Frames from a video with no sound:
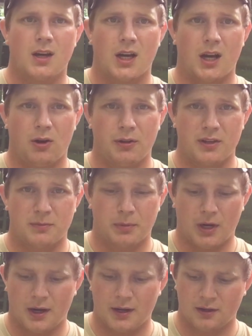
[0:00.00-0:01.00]
how these
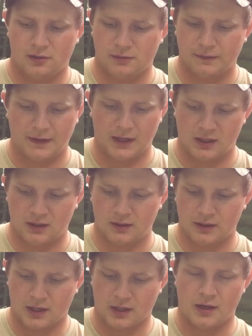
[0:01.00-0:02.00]
broadheads
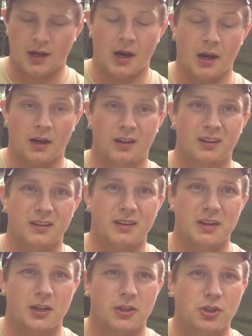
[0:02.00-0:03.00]
fare in
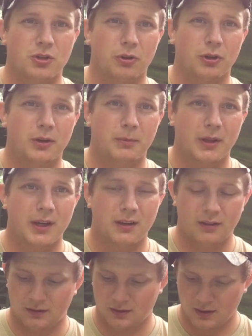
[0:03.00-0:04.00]
deer shoulder
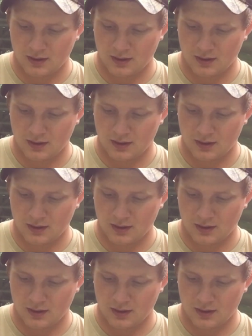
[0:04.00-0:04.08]
blades.